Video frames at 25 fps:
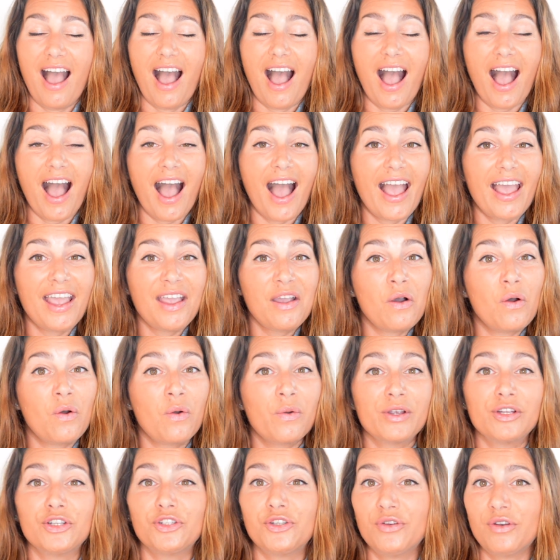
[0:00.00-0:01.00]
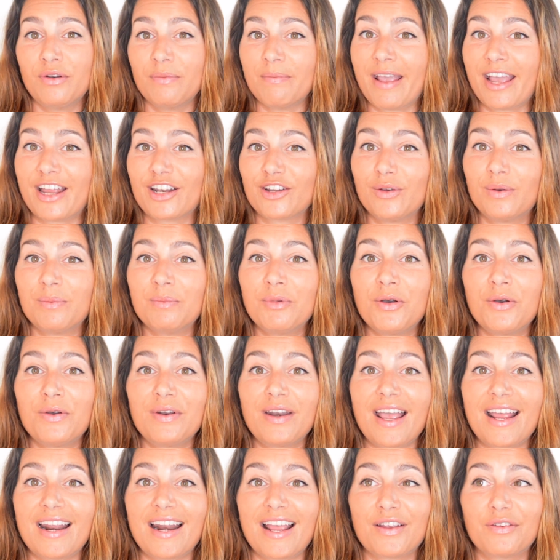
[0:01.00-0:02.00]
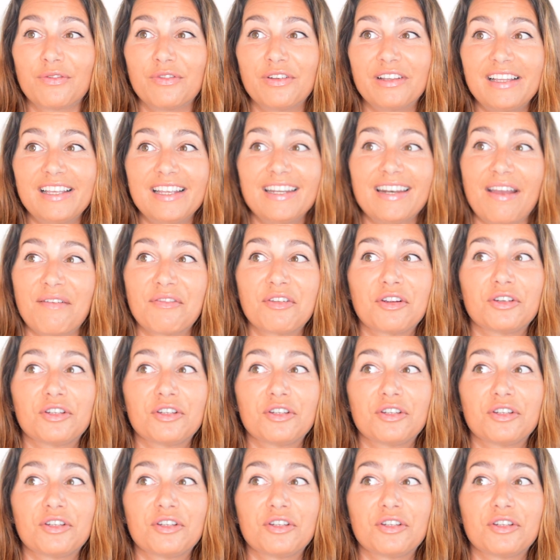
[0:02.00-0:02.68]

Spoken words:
I always shoot in manual mode, and I really never